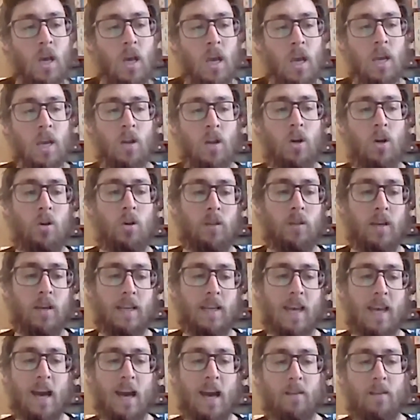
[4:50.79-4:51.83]
in hookah
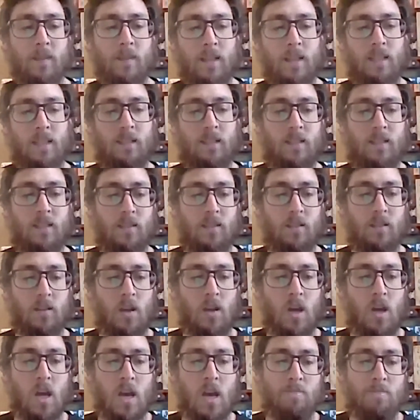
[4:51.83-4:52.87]
cafes,
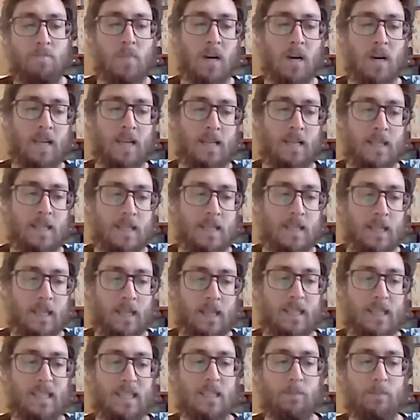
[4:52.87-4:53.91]
minds
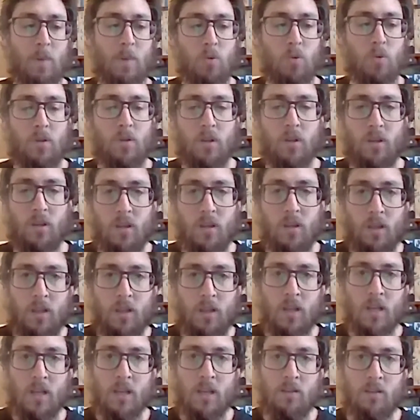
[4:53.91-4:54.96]
like smoke
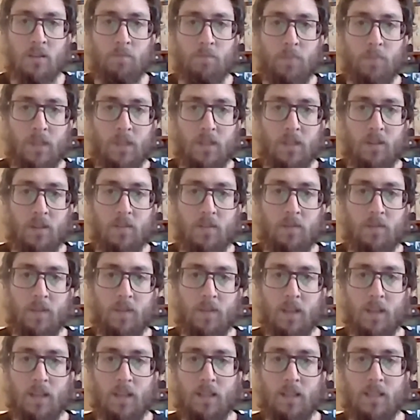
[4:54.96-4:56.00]
and buttered
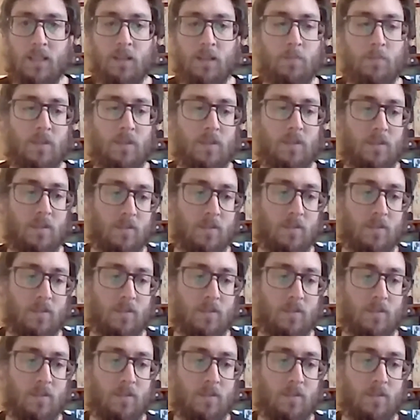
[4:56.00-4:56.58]
fingertips.